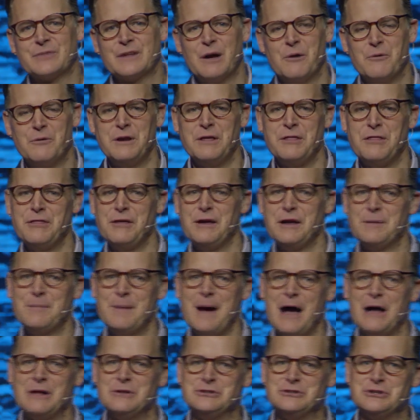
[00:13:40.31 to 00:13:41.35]
I want to think
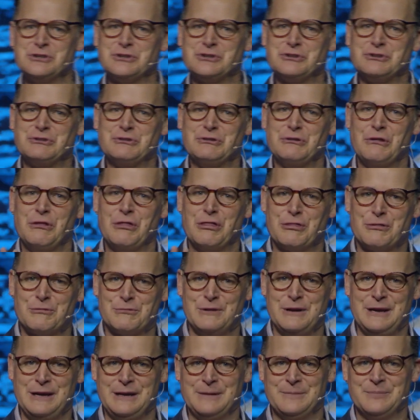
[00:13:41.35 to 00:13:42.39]
about just
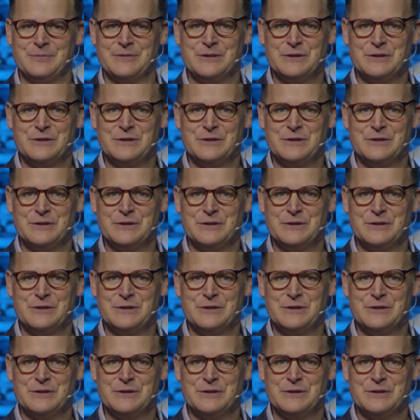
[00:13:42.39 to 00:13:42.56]
3.